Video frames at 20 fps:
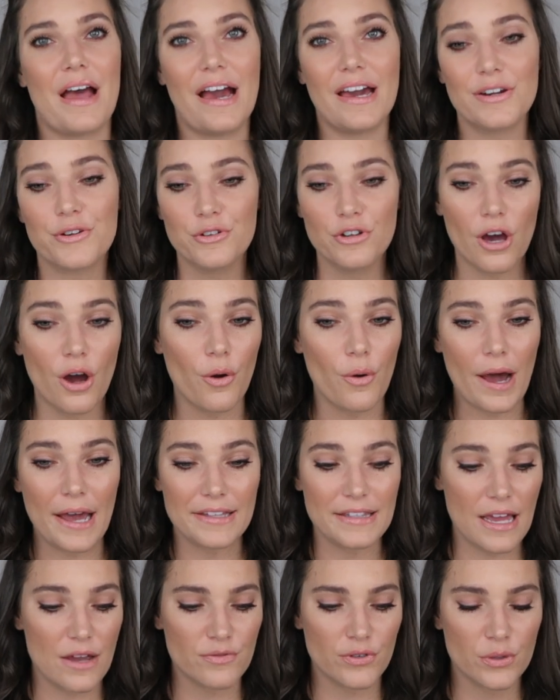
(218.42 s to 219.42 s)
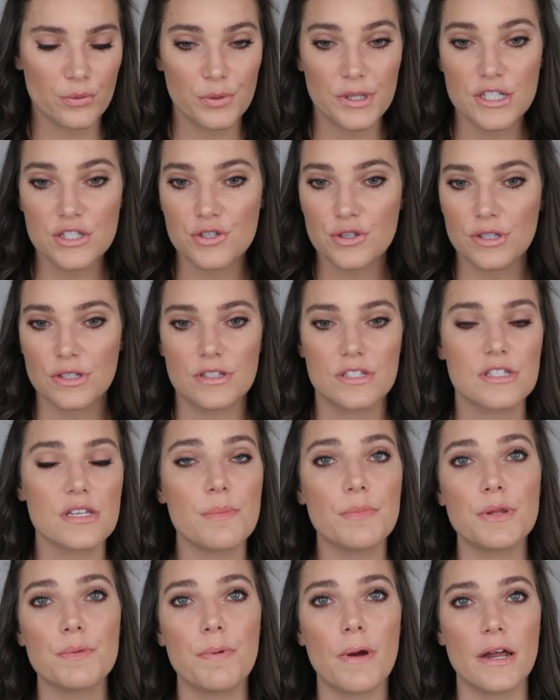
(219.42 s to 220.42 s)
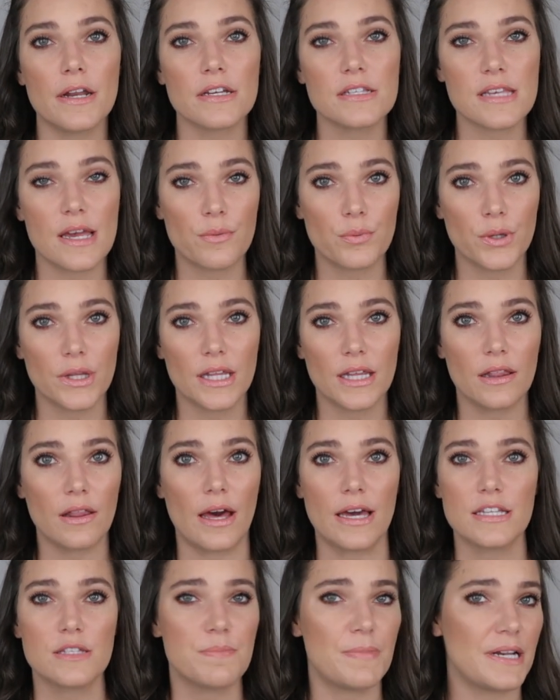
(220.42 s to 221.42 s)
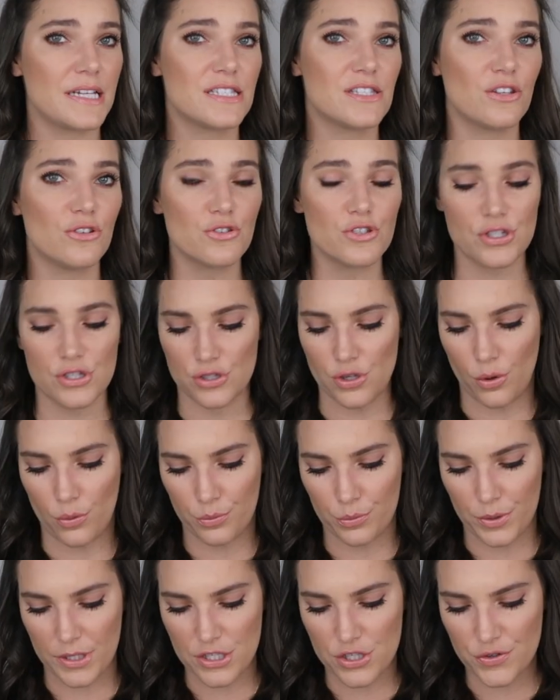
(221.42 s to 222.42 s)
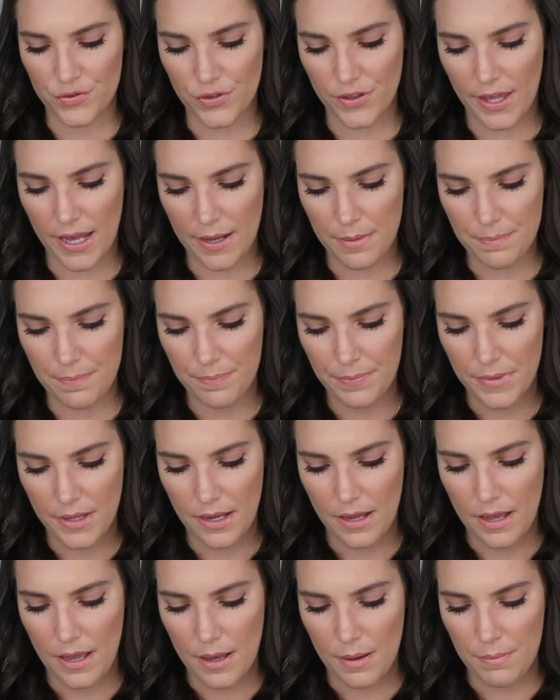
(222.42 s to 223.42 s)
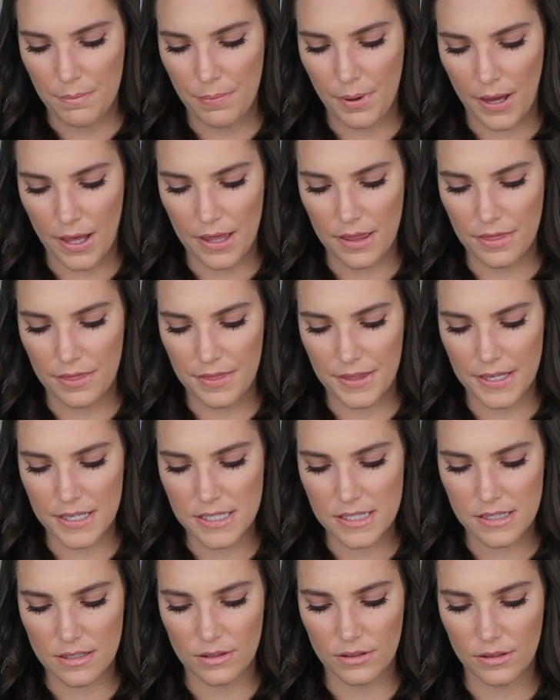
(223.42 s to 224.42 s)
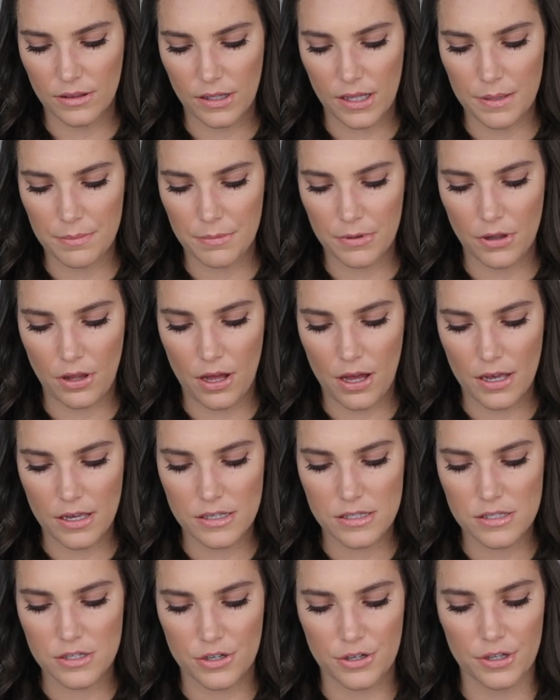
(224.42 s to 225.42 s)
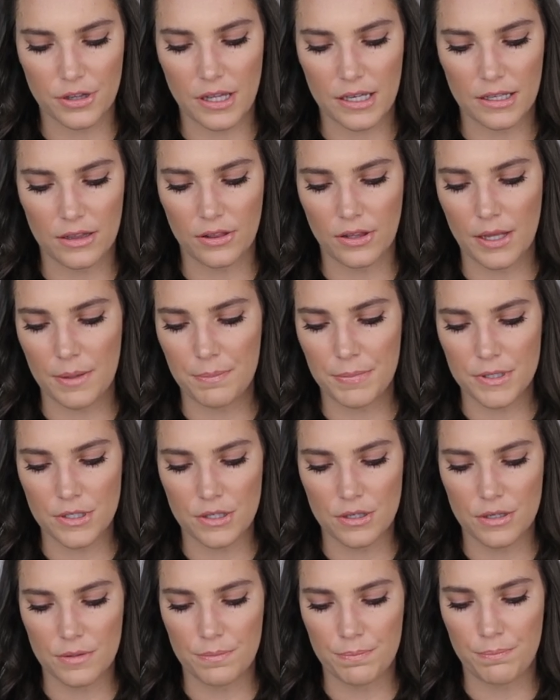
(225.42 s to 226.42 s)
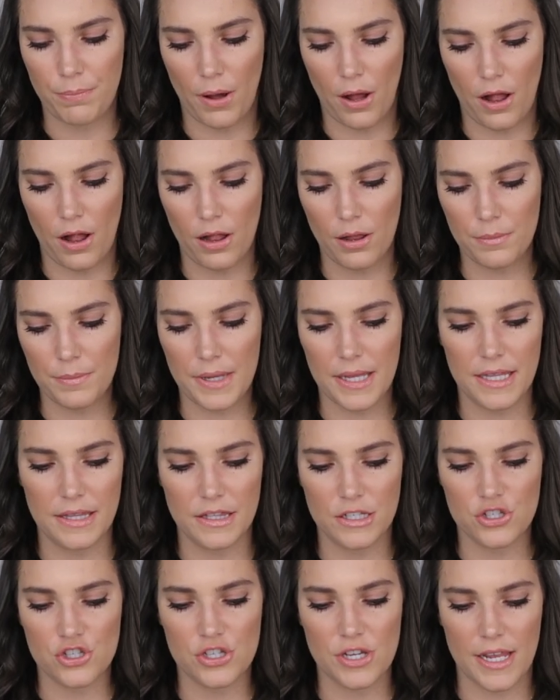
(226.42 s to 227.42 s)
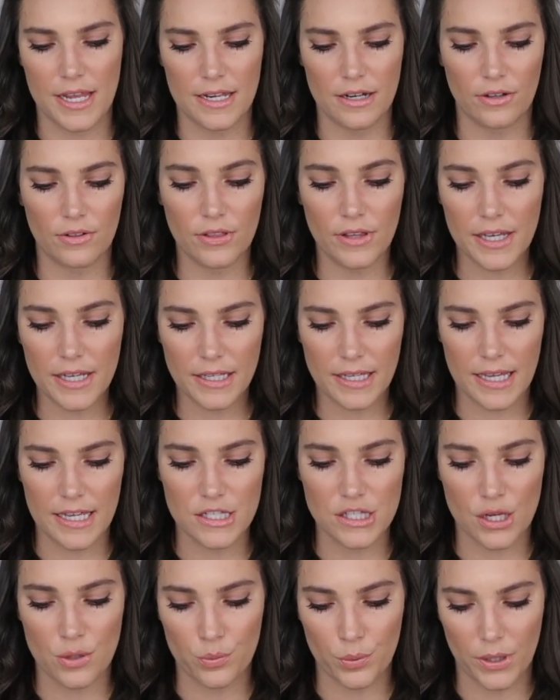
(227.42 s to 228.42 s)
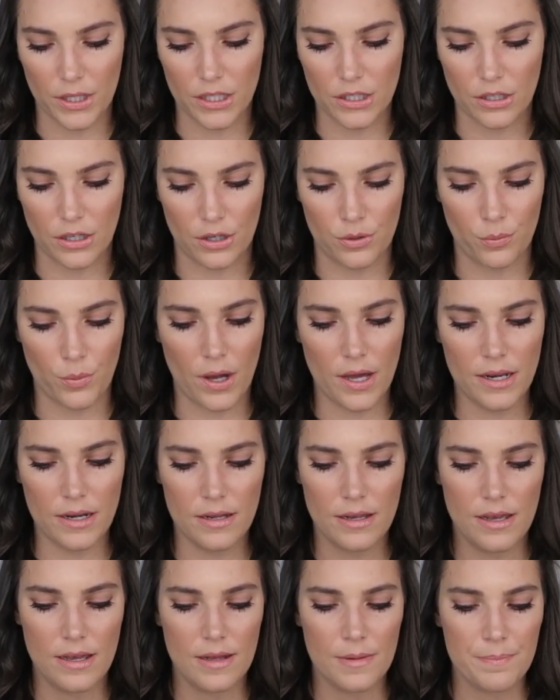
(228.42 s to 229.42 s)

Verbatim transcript: I don't know. I never reach, some of the products I really liked, but I still just don't reach for them. But this lip gloss or like lip balm in the shade Lick is a really good one.